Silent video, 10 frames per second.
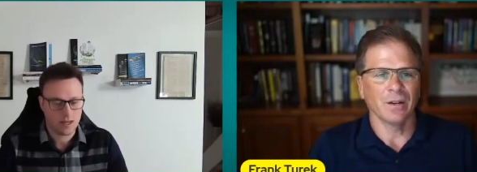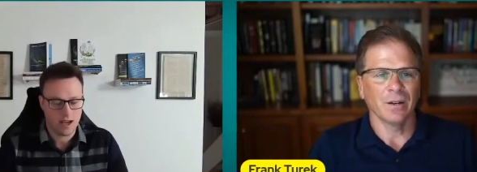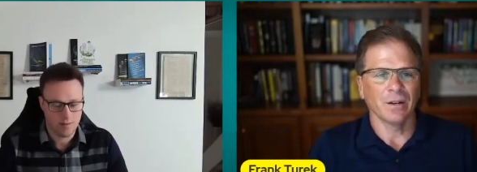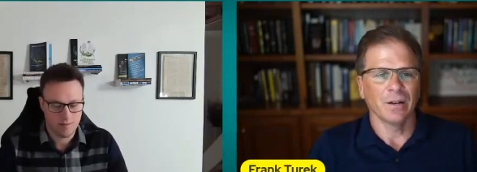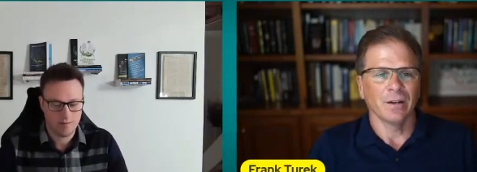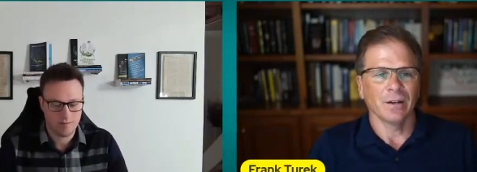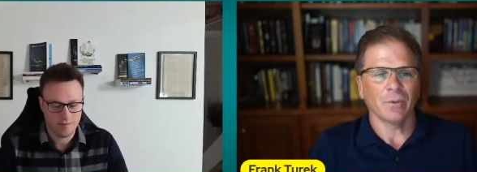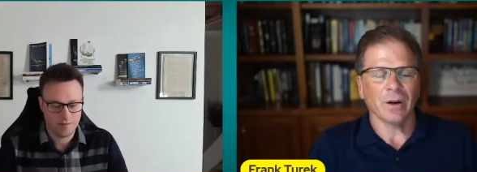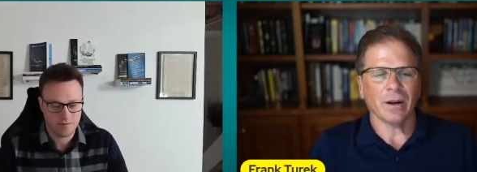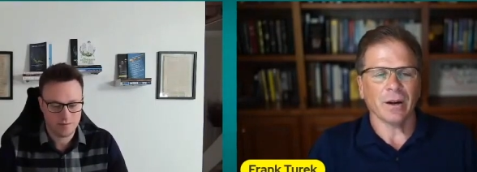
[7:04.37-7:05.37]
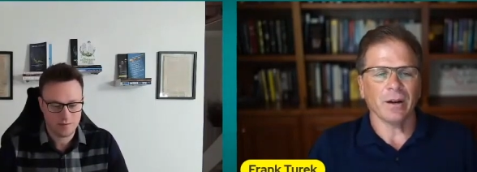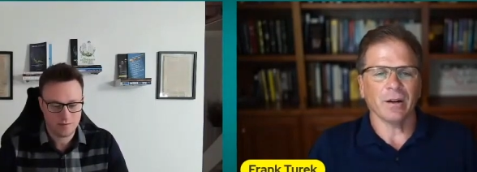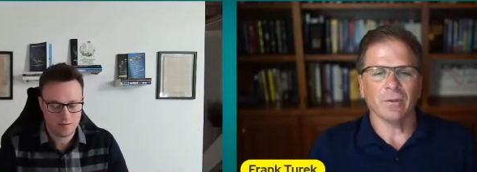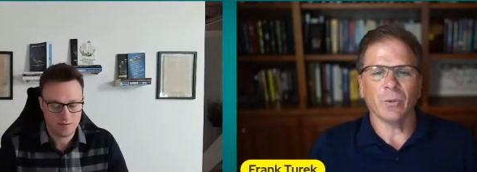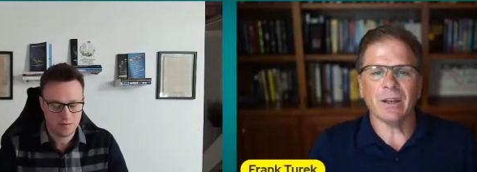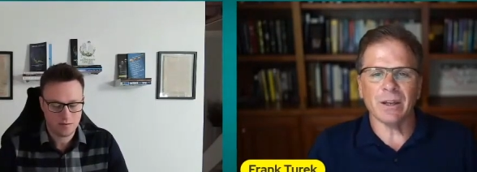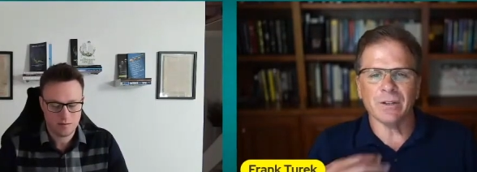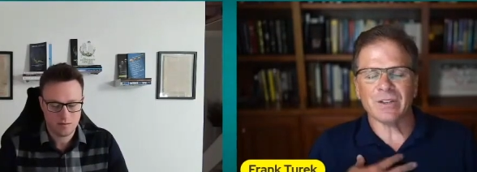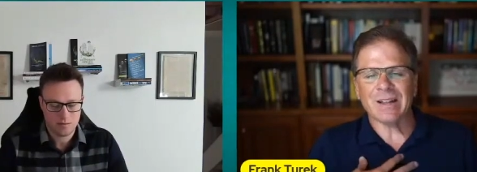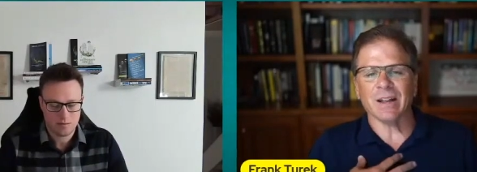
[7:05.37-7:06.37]
Speaker 1: Yeah. Where we
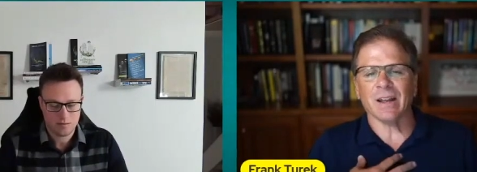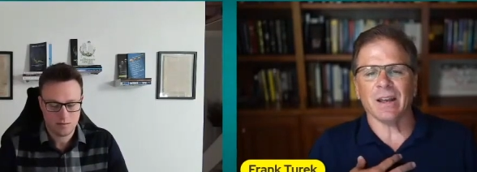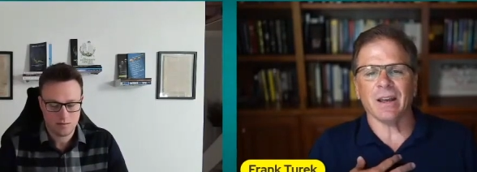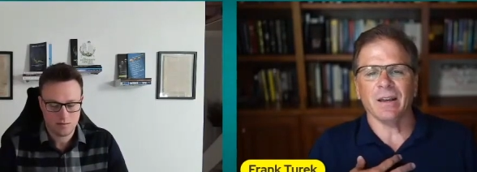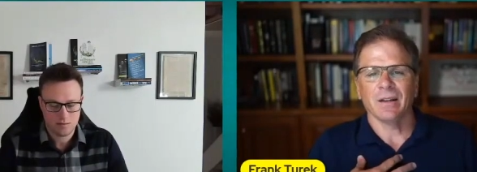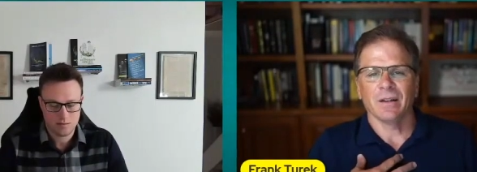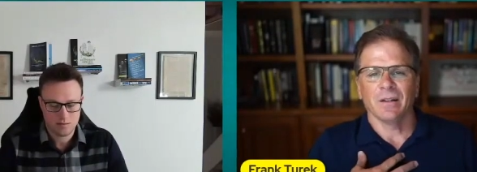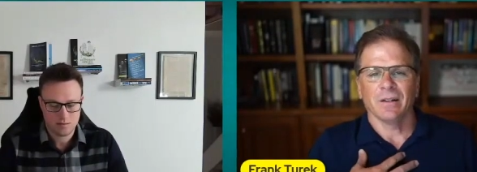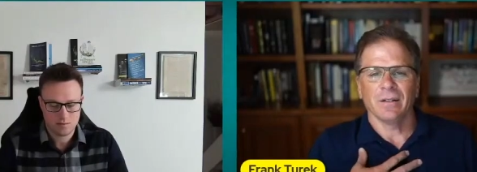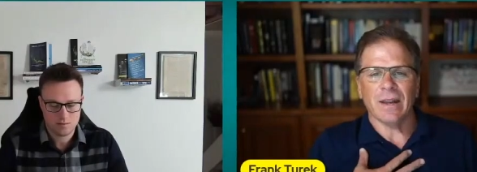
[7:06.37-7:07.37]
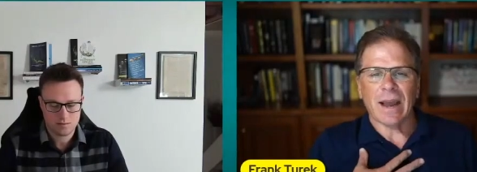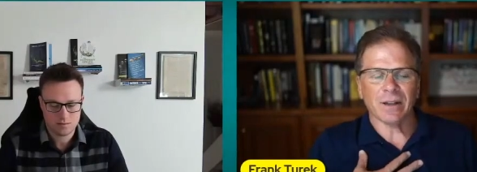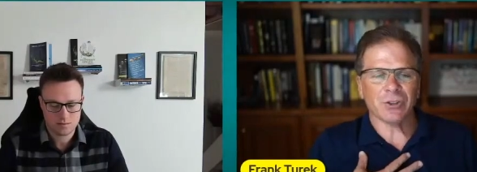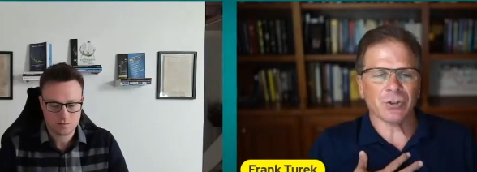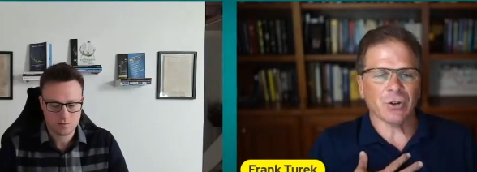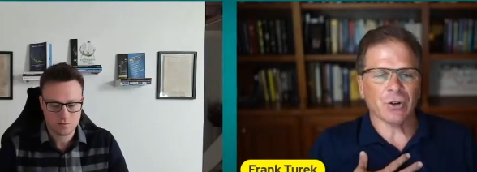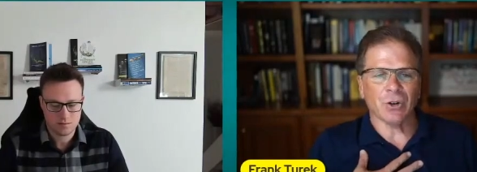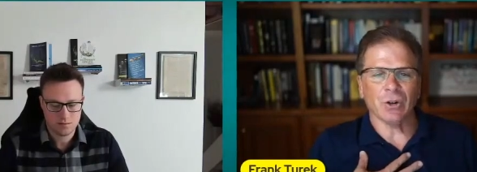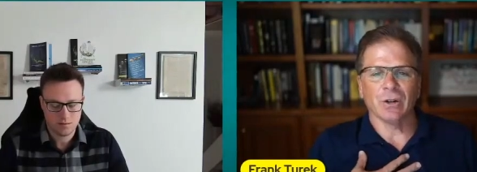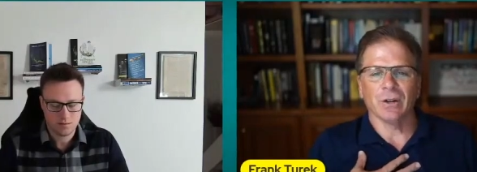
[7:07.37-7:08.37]
study
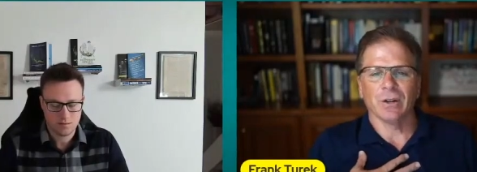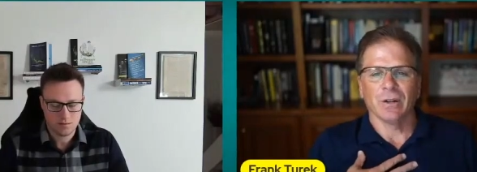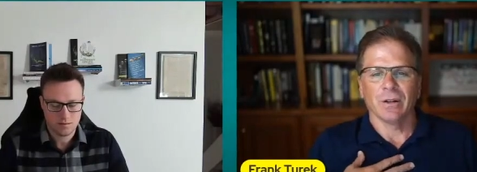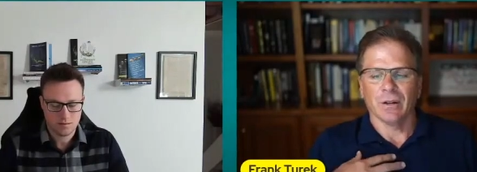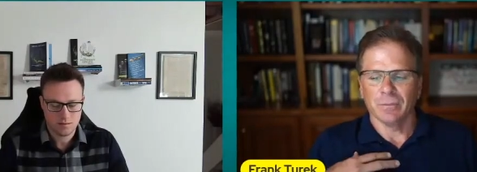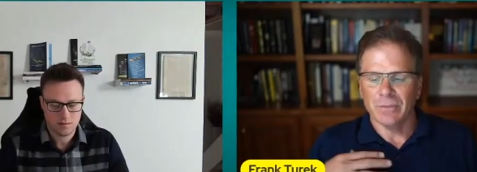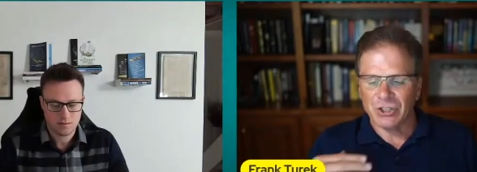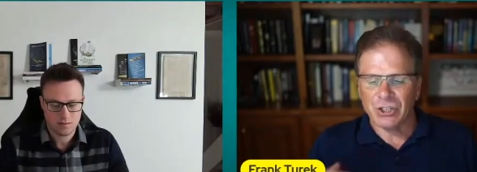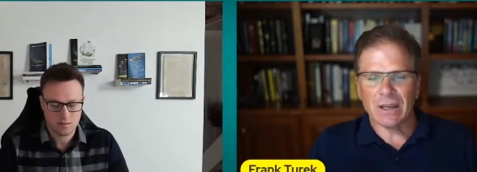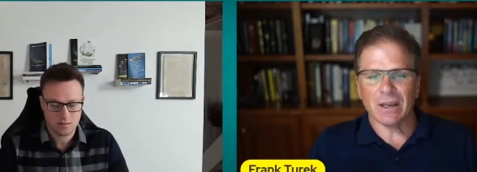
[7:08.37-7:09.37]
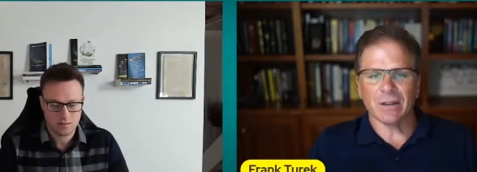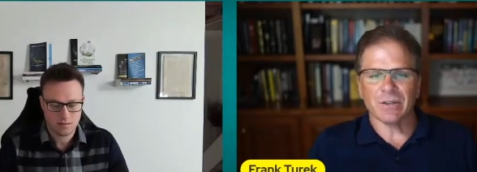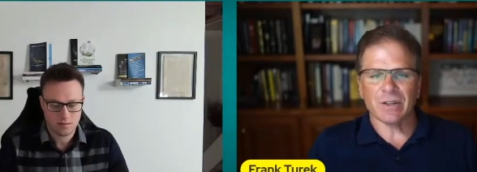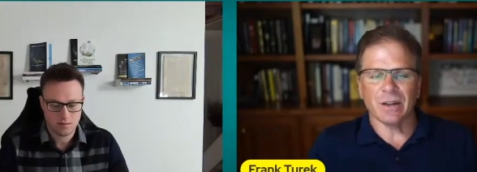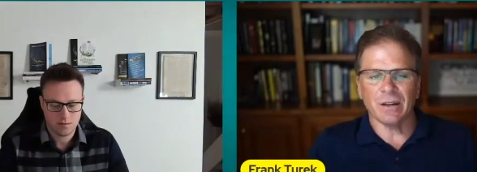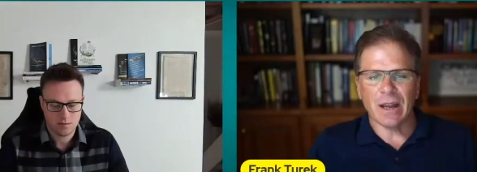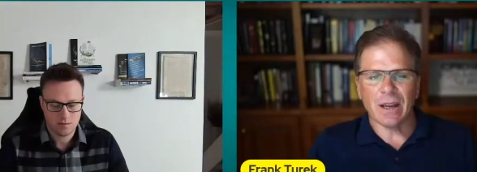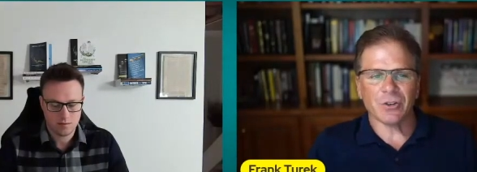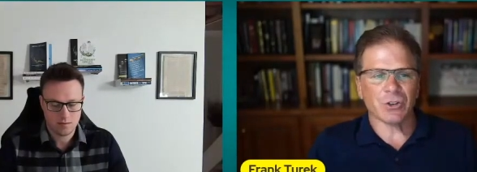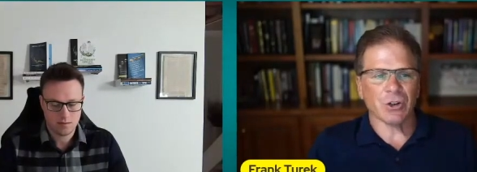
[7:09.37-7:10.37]
natural machines in
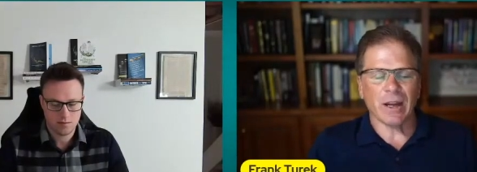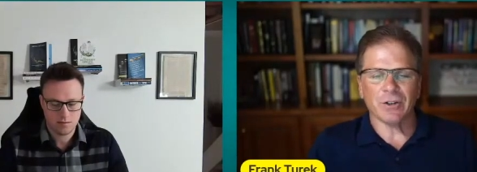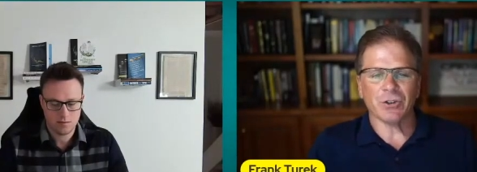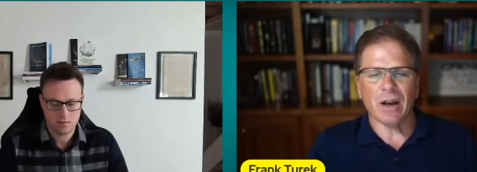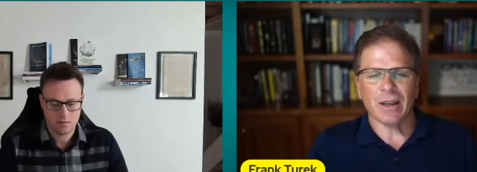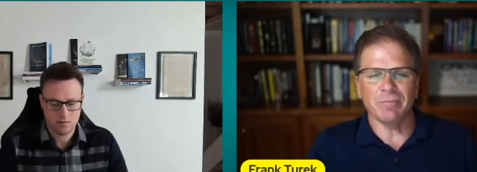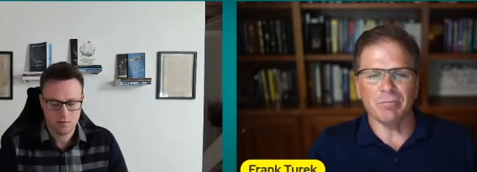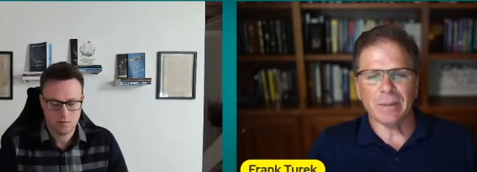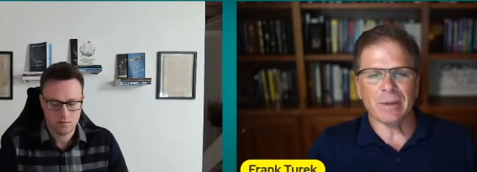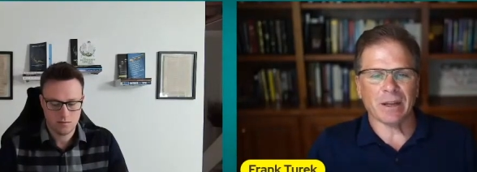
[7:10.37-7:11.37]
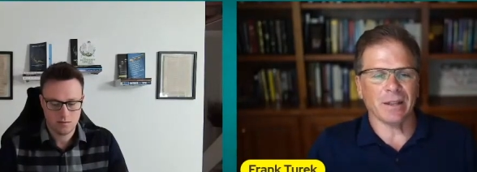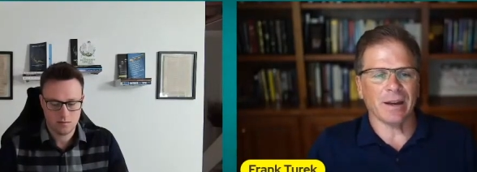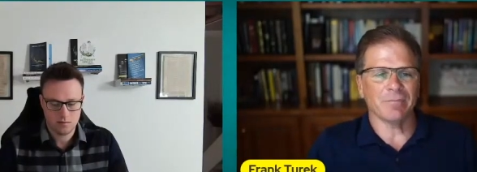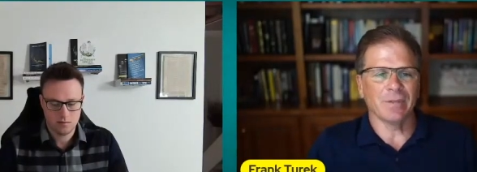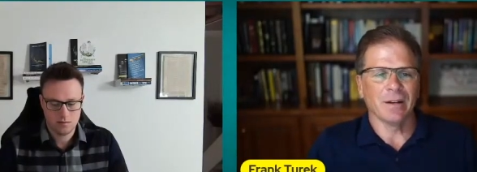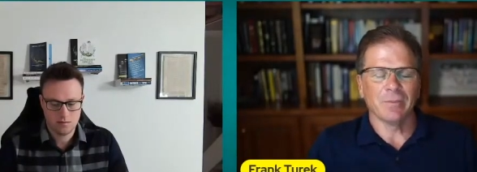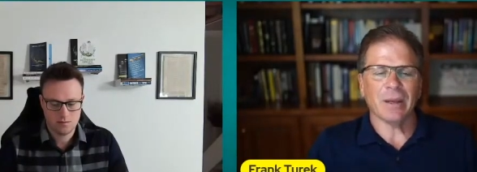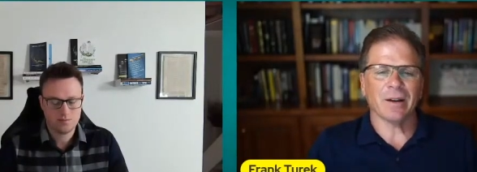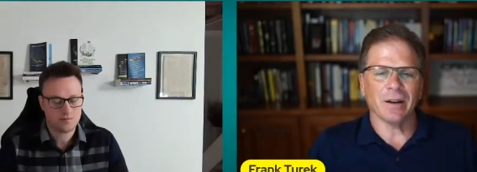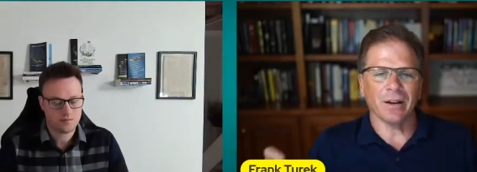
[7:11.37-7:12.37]
nature and try and mimic them
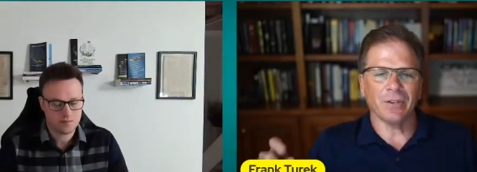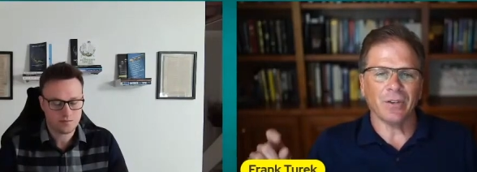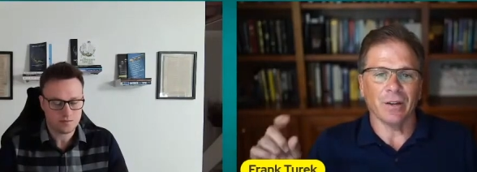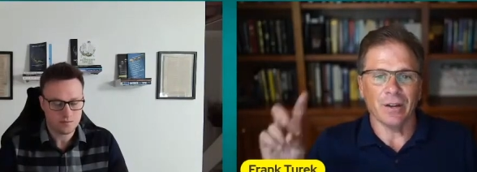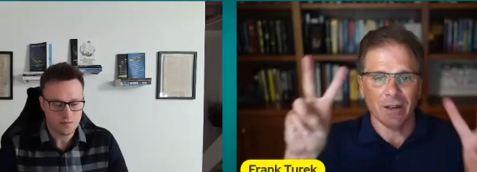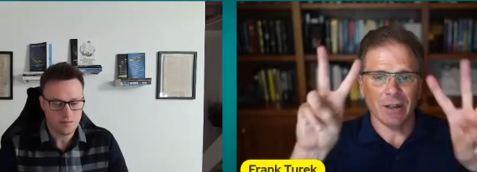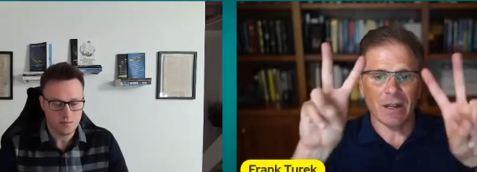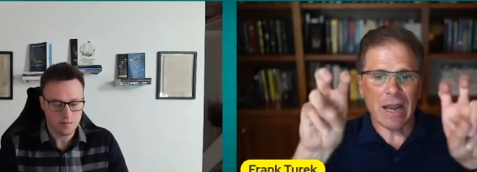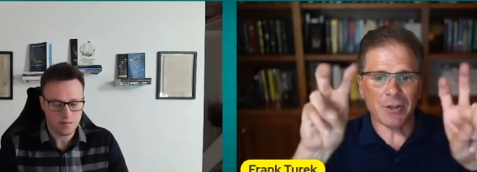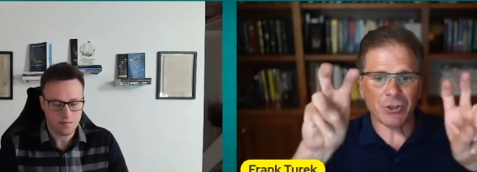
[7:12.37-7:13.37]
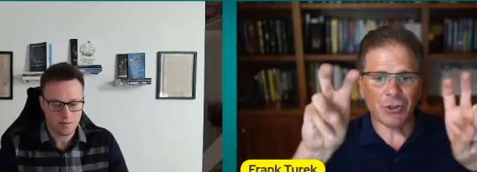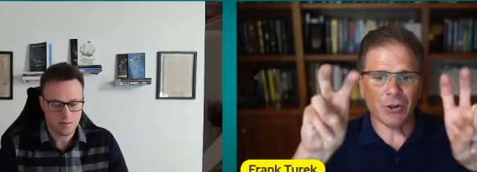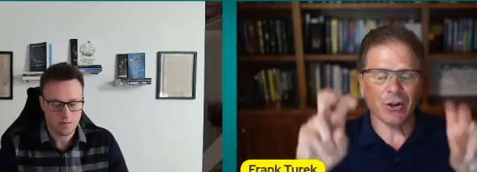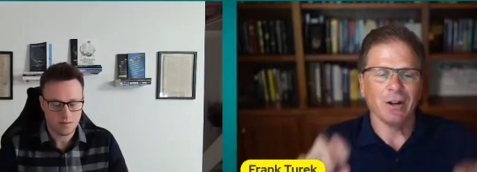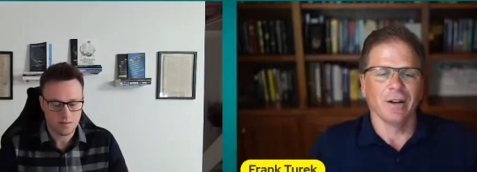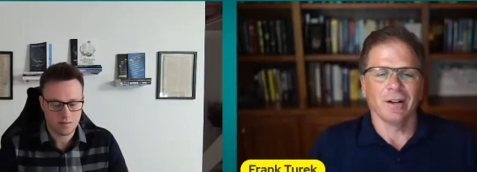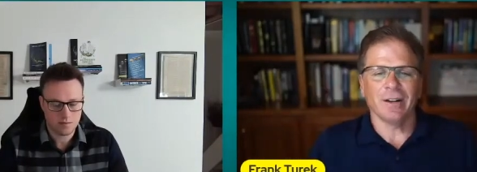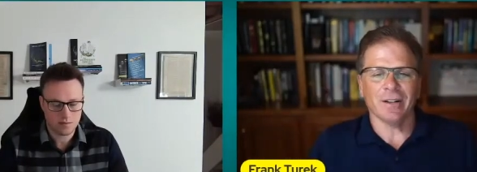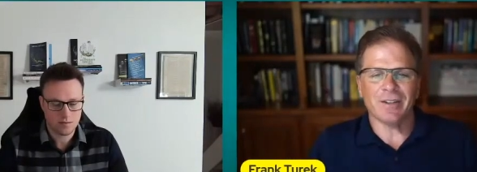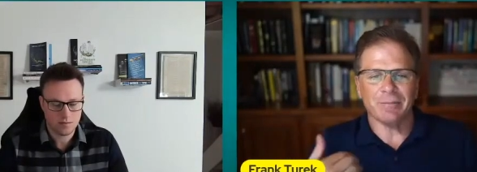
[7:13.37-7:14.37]
because nature
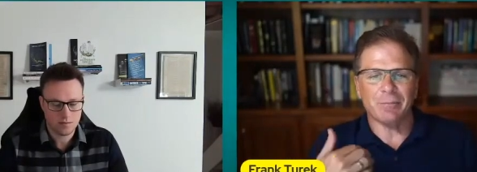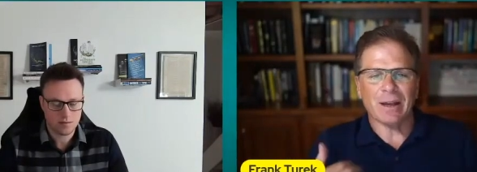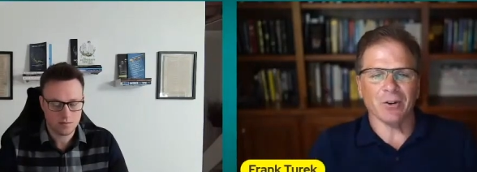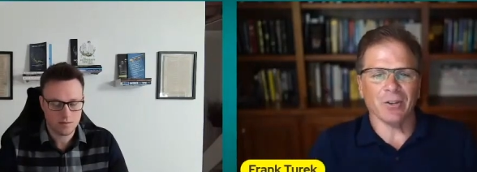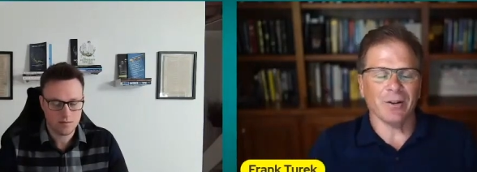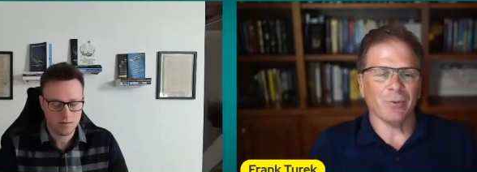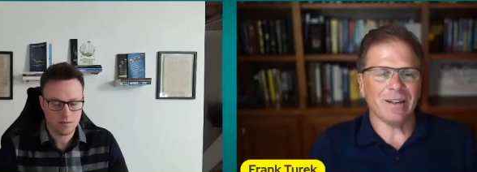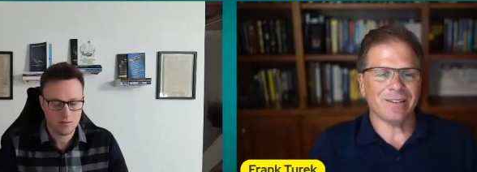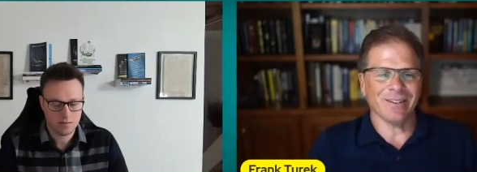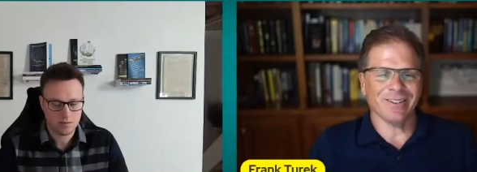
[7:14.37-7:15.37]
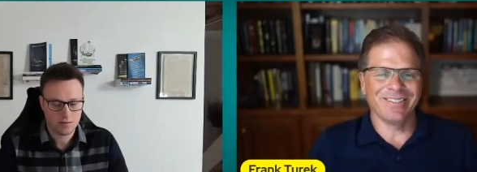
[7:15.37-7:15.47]
does it better than we do.